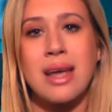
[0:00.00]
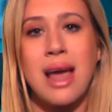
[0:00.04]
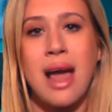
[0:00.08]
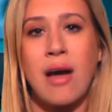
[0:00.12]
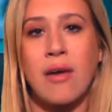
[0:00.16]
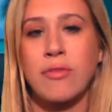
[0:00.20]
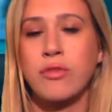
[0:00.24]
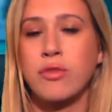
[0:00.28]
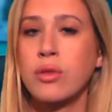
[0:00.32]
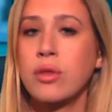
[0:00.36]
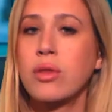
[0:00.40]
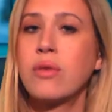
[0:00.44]

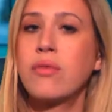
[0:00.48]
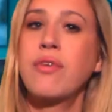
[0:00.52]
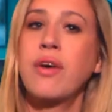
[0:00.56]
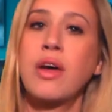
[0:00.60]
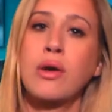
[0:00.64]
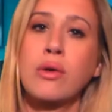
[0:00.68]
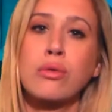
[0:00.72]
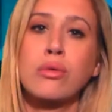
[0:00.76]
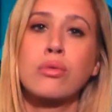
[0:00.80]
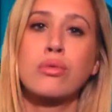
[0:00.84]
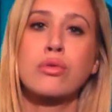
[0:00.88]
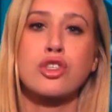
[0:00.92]
after the
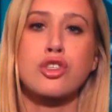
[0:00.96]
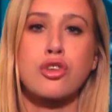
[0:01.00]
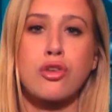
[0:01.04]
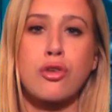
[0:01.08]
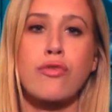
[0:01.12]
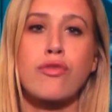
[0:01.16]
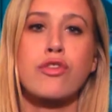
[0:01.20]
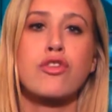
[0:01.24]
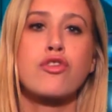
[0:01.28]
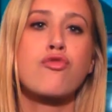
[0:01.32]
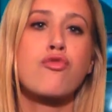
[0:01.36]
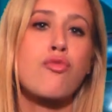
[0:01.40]
Federal
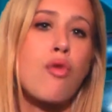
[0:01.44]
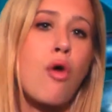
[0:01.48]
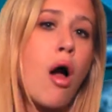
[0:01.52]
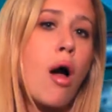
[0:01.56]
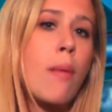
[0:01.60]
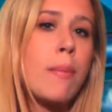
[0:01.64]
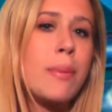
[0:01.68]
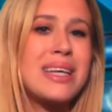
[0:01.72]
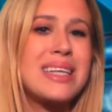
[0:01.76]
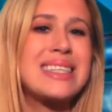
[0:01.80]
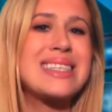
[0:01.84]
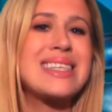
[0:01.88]
Reserve
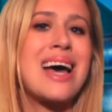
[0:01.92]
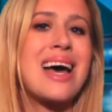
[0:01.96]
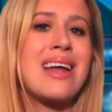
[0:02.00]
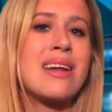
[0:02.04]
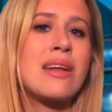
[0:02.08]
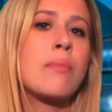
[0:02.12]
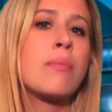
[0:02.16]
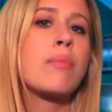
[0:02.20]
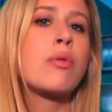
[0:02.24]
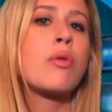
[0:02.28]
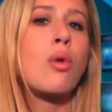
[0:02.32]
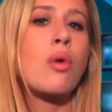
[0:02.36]
dropped its
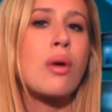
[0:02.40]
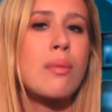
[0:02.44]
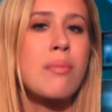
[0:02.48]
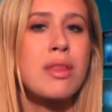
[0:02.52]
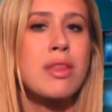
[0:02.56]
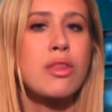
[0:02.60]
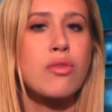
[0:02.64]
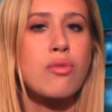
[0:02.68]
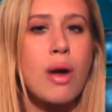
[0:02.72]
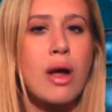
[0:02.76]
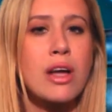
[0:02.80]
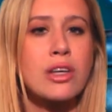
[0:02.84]

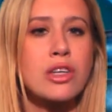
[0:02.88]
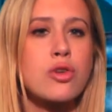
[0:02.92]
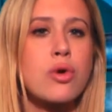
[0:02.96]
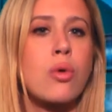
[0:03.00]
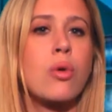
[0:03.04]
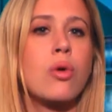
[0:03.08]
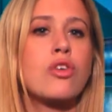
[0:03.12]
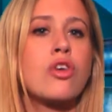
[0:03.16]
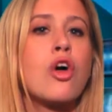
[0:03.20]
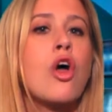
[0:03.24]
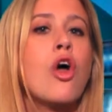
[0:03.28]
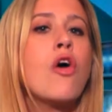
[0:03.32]
unemployment
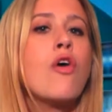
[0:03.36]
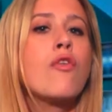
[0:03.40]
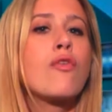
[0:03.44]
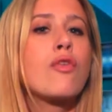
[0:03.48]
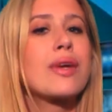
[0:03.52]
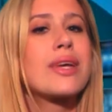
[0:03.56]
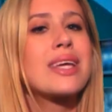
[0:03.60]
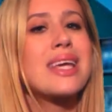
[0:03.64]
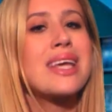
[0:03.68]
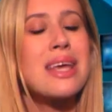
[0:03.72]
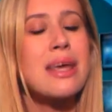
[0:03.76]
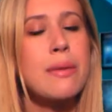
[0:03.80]
threshold
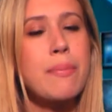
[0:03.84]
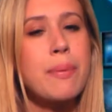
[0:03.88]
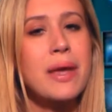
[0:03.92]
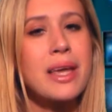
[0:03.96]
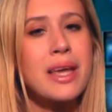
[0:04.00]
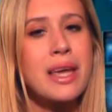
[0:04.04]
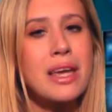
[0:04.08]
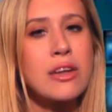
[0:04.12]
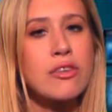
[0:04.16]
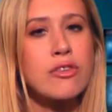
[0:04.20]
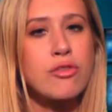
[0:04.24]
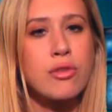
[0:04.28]
for
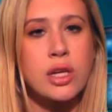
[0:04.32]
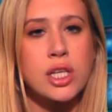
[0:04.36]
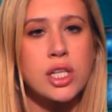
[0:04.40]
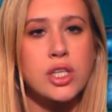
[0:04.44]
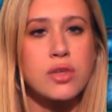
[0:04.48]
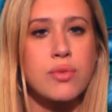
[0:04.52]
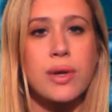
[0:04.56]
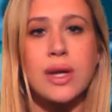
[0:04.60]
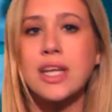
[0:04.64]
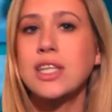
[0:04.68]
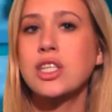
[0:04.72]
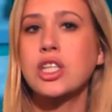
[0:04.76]
keeping
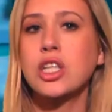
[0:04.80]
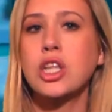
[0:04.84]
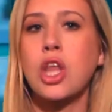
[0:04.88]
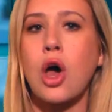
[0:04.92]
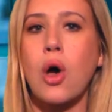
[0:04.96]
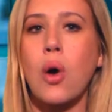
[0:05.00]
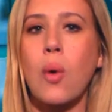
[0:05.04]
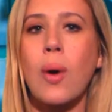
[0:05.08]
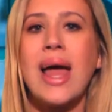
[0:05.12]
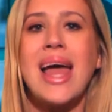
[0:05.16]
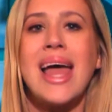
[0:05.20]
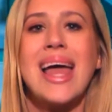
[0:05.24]
interest rates
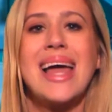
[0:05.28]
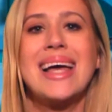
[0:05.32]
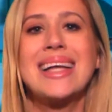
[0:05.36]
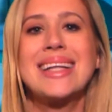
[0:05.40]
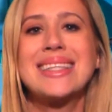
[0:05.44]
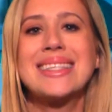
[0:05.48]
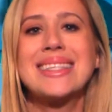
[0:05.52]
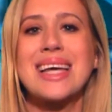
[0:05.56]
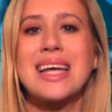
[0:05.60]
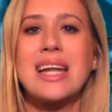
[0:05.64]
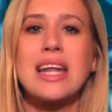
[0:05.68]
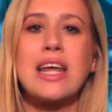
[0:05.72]
low
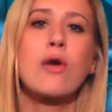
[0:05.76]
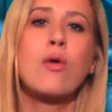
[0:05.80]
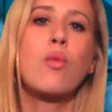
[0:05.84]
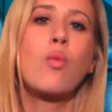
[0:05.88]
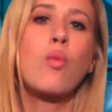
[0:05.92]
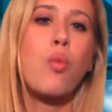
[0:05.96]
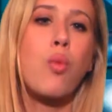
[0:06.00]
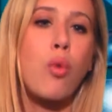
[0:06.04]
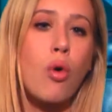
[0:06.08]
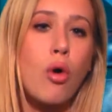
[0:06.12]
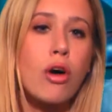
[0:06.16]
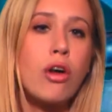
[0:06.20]
and said
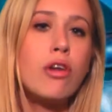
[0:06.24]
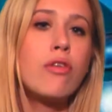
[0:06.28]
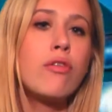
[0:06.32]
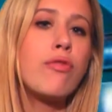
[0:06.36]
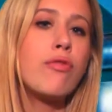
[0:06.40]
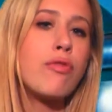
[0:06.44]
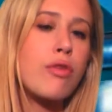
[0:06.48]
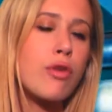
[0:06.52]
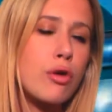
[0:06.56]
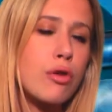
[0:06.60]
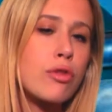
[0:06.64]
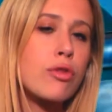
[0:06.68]
it would
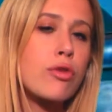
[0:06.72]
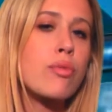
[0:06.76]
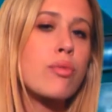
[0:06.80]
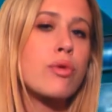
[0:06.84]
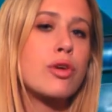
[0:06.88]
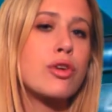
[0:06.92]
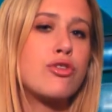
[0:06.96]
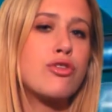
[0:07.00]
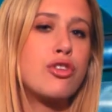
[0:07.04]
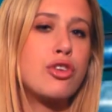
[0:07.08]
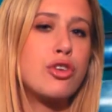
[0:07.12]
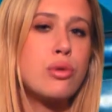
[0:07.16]
further
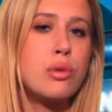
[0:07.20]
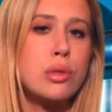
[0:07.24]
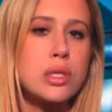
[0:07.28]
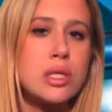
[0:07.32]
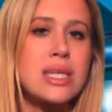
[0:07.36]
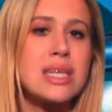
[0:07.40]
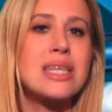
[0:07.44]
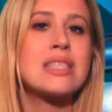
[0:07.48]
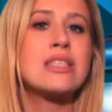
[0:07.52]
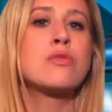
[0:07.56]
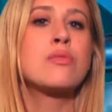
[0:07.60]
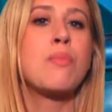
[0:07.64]

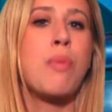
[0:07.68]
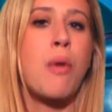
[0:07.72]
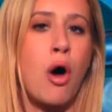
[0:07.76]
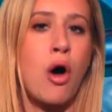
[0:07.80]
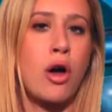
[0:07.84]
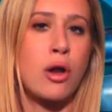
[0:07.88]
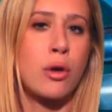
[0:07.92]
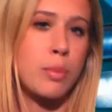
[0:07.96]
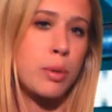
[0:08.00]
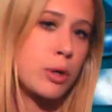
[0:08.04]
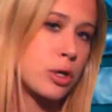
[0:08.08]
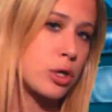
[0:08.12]
reduce its
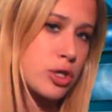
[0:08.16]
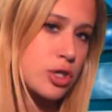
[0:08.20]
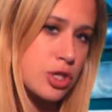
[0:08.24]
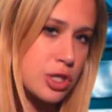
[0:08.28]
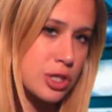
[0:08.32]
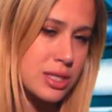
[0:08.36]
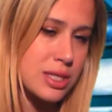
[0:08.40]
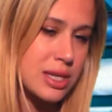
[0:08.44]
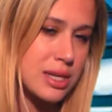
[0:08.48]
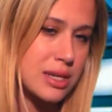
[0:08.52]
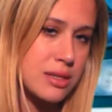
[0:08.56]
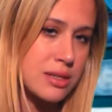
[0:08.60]
bond
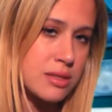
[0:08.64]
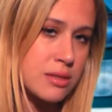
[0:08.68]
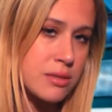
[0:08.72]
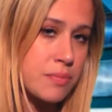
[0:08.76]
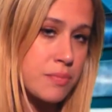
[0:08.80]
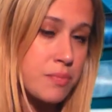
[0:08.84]
purchases.